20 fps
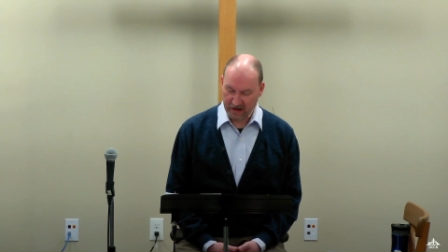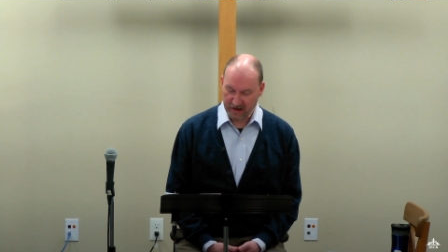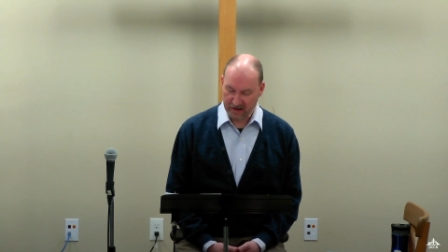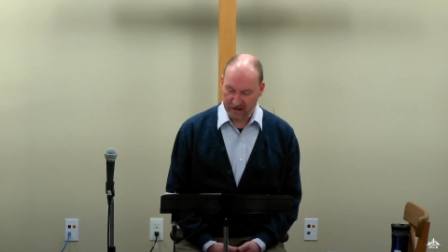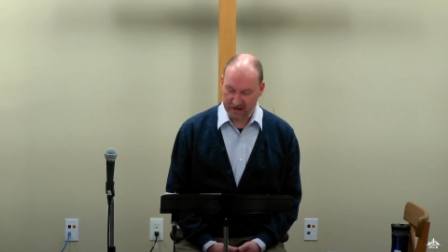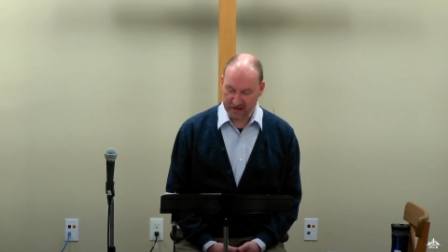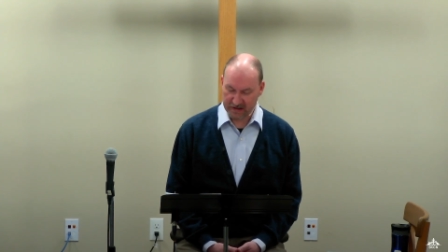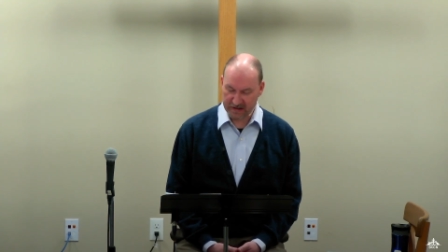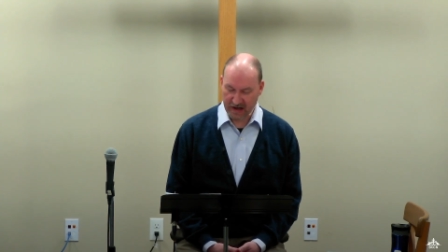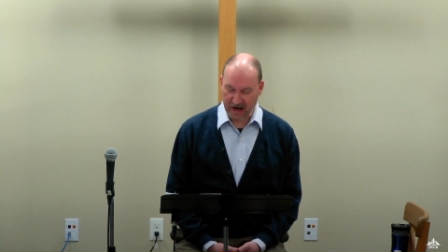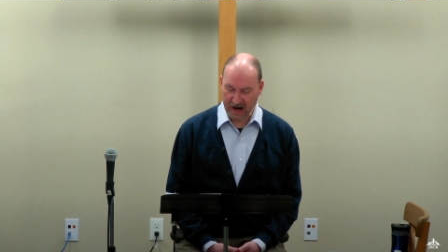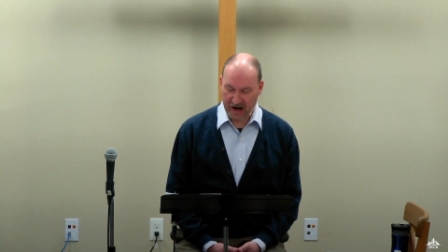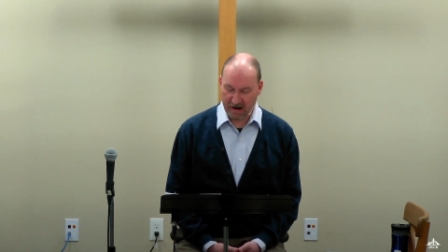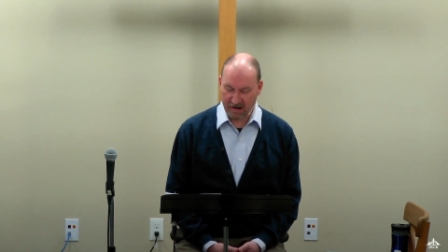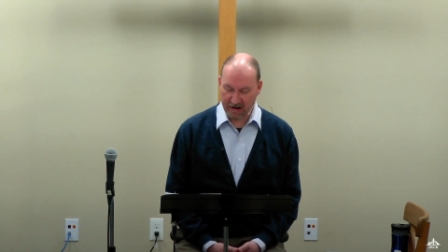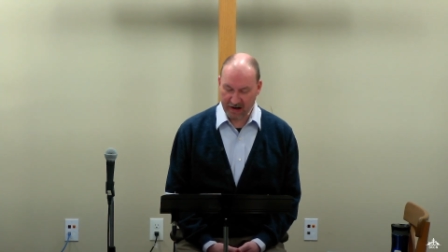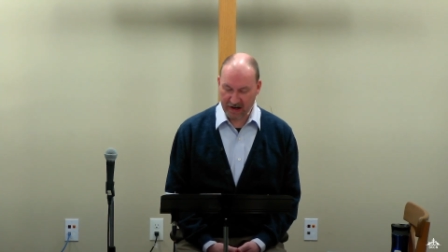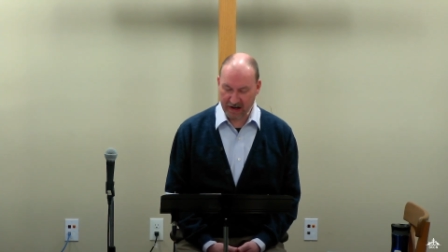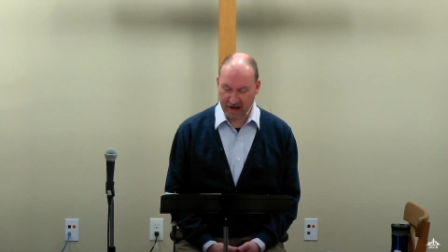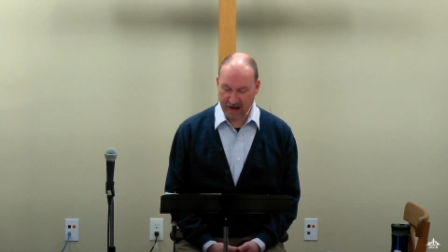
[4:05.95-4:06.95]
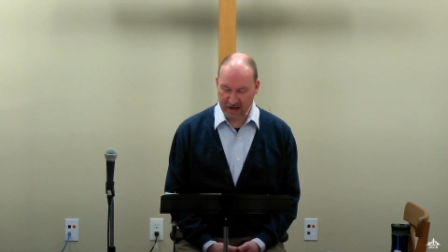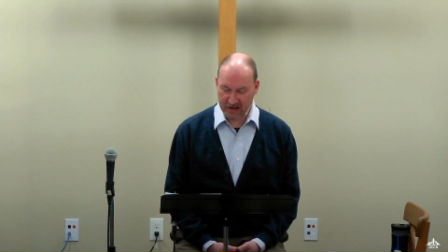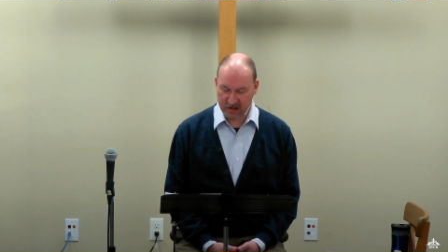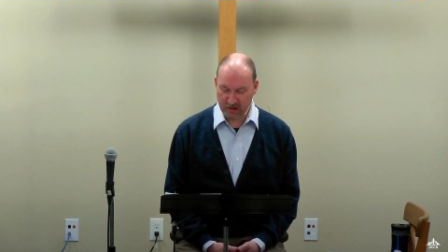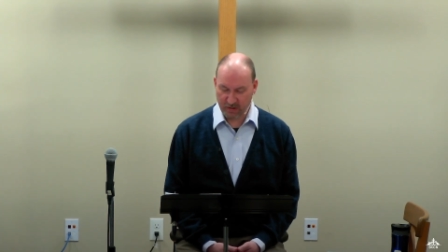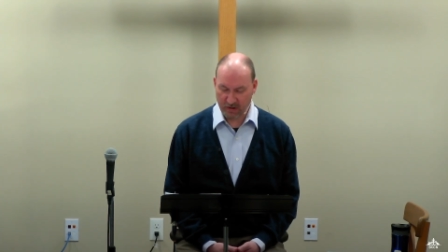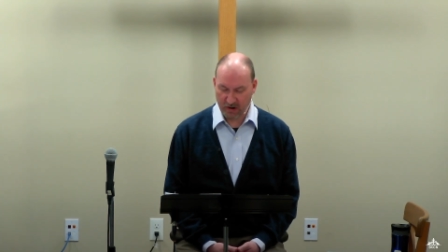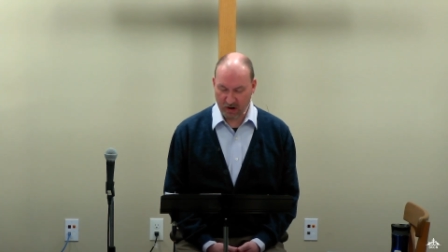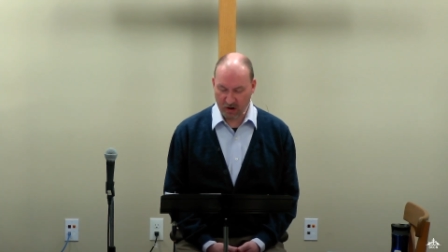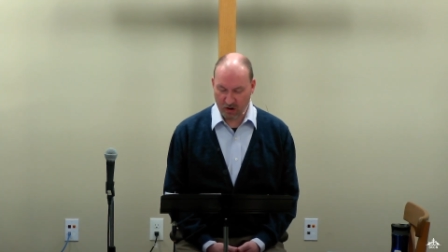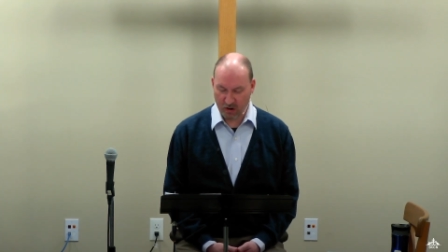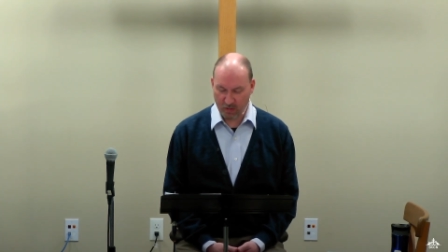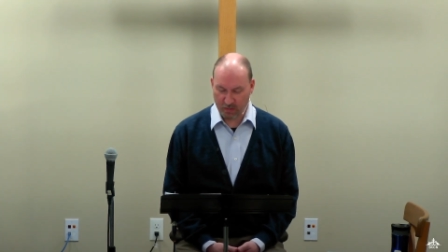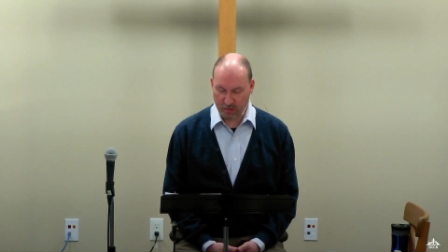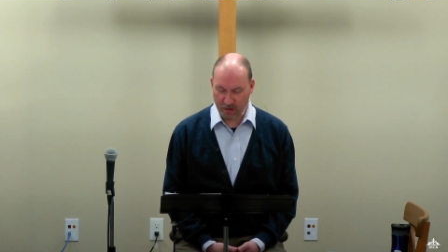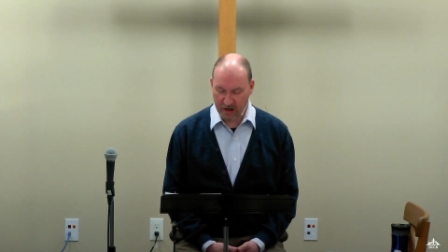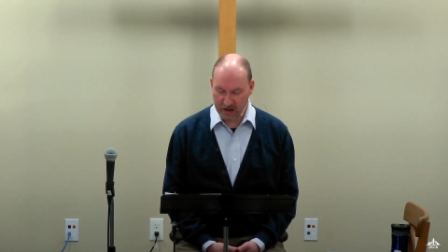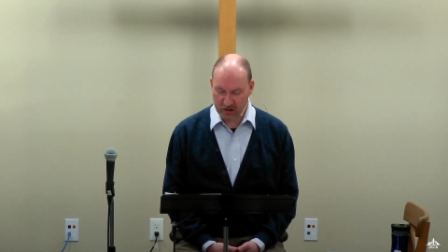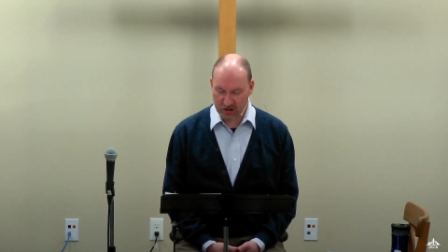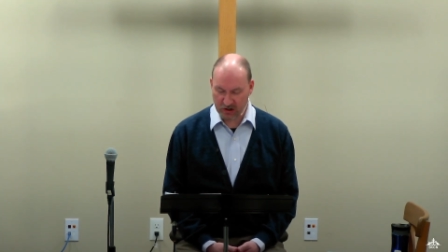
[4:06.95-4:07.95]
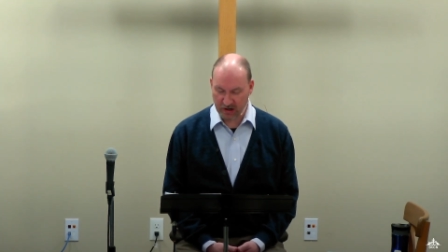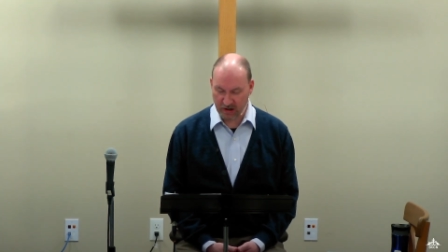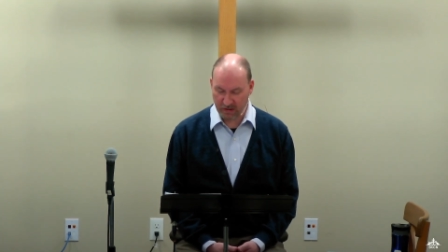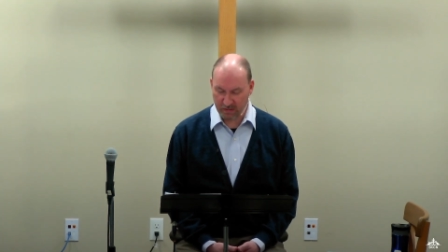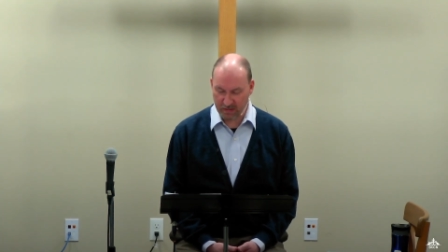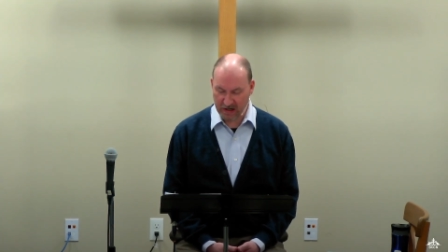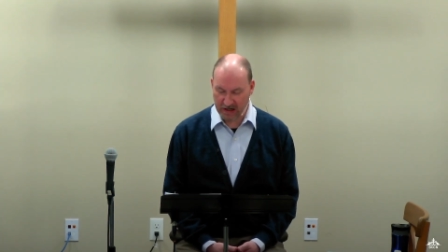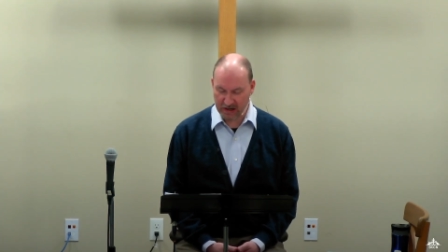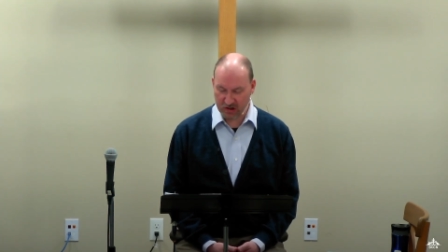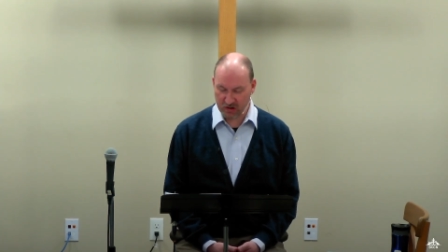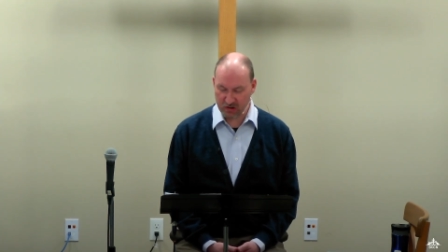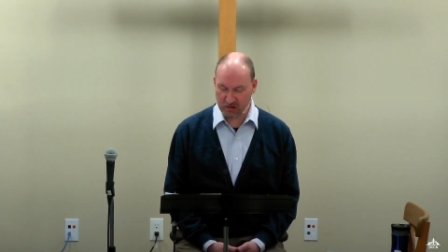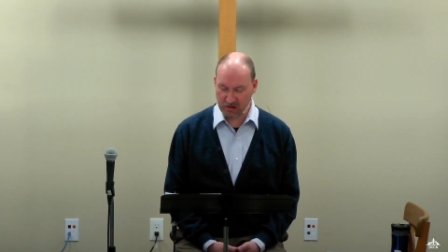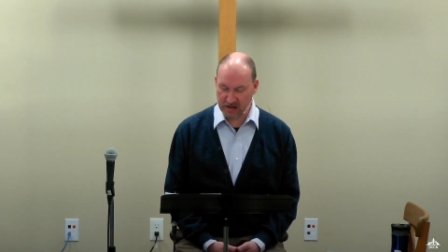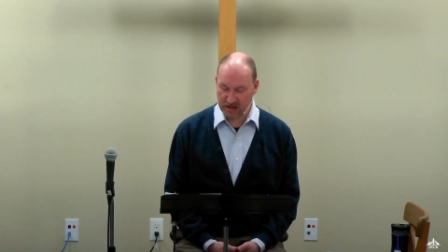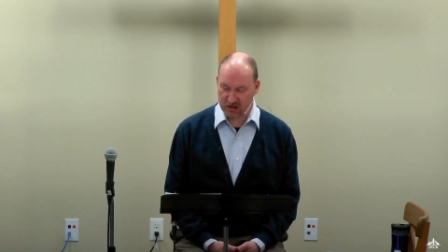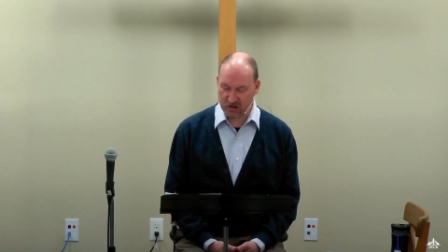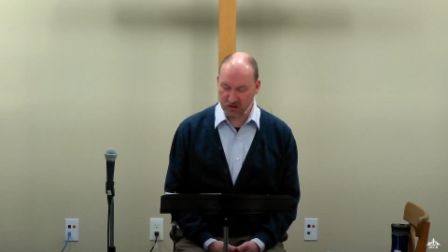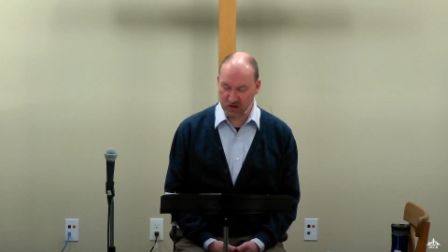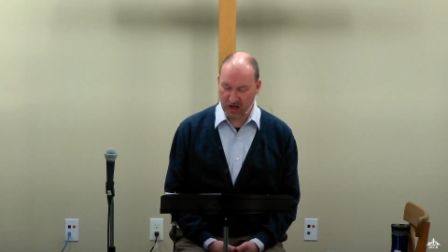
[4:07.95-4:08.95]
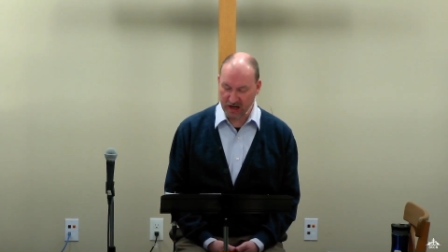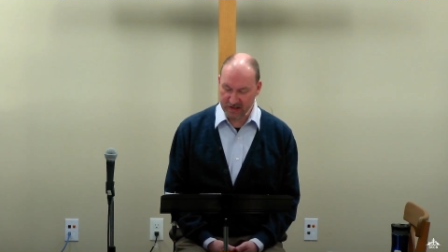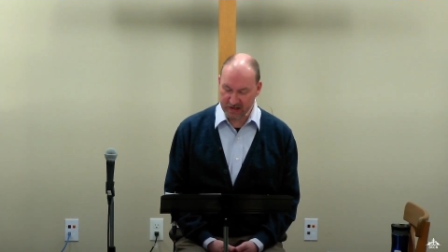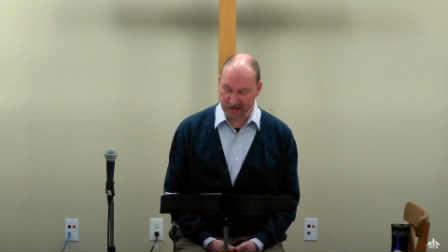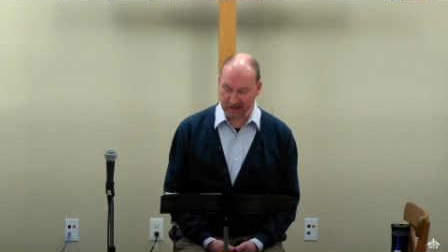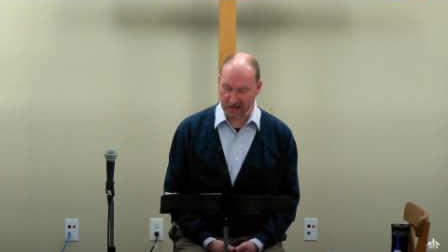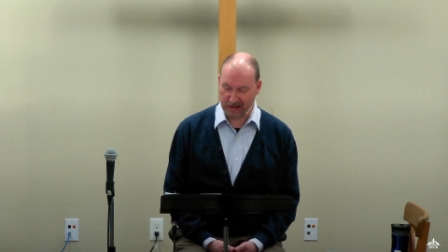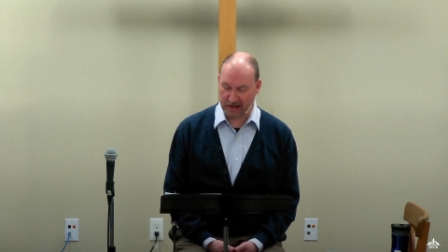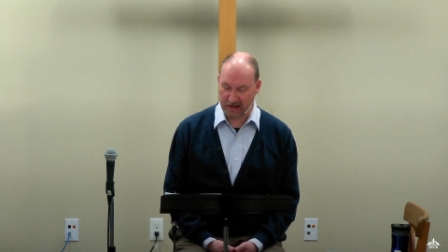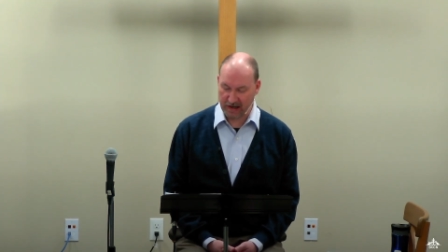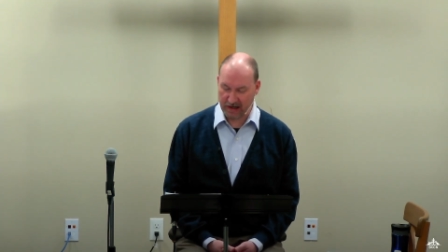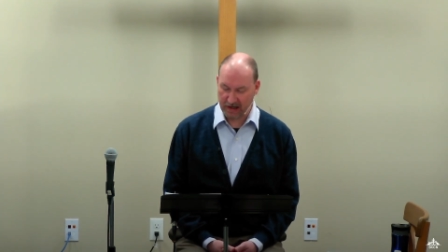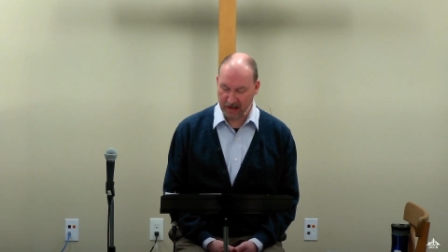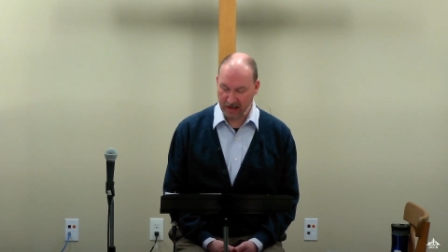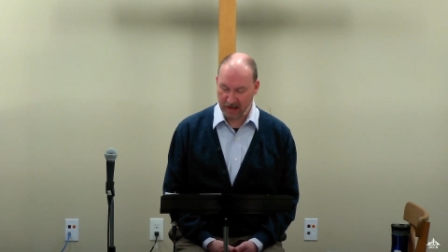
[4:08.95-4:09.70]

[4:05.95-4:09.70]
Desiring an end to oppression and being treated justly